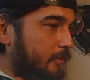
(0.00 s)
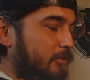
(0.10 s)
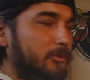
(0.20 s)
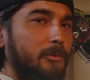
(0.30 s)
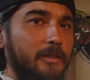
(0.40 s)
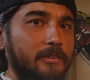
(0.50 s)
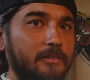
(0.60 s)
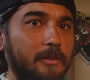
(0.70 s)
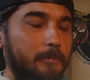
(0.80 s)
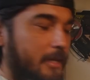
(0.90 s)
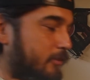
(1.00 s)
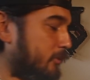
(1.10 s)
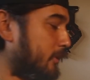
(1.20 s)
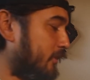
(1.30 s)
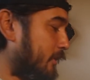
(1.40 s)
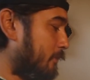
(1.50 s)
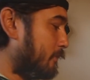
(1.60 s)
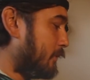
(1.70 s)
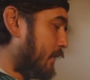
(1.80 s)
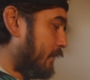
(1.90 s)
220
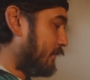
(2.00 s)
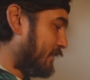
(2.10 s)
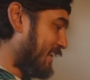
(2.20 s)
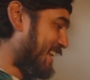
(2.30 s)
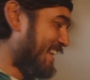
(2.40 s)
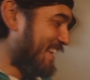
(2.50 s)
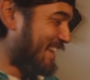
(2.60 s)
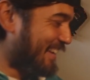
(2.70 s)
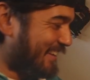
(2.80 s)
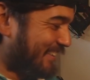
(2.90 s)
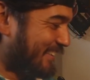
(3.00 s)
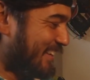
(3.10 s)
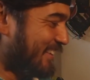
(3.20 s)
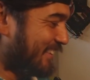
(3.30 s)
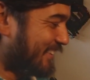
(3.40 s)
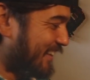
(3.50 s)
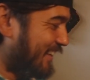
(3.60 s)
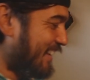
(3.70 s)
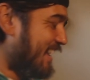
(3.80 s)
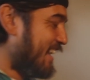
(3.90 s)
subgrains. I guess that's how you could say
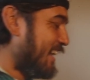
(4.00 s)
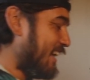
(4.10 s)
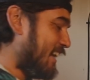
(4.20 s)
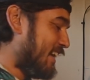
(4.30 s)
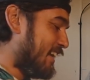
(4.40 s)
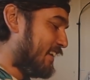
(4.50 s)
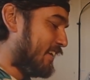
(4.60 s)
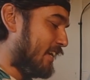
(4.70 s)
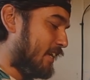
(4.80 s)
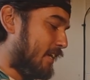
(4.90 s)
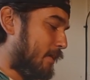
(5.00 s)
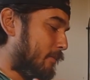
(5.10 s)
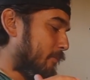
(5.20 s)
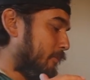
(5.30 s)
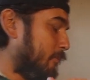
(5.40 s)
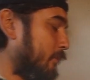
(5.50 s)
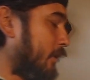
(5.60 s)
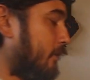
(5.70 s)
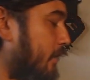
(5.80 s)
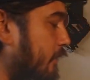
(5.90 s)
it. And
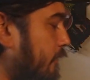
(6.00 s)
later on I